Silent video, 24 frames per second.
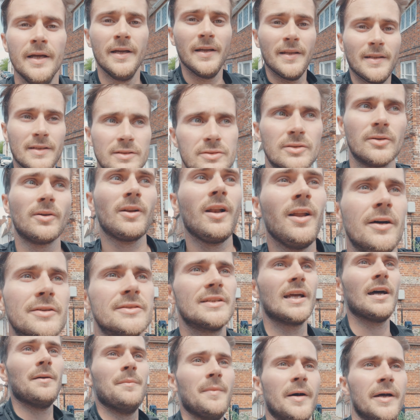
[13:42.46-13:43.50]
This will close
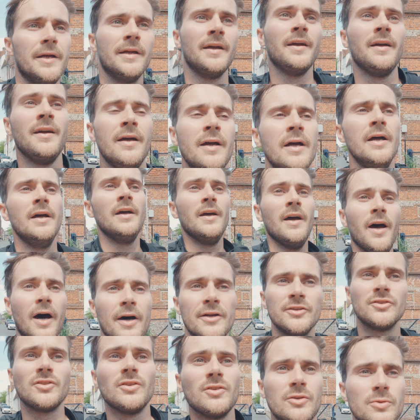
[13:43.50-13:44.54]
out my
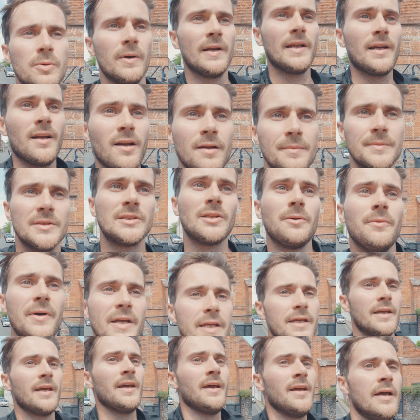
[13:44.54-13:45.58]
120 kilometer
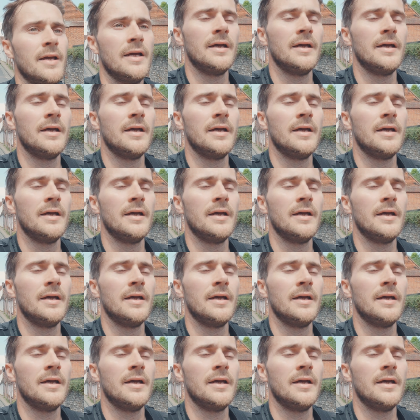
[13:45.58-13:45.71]
week.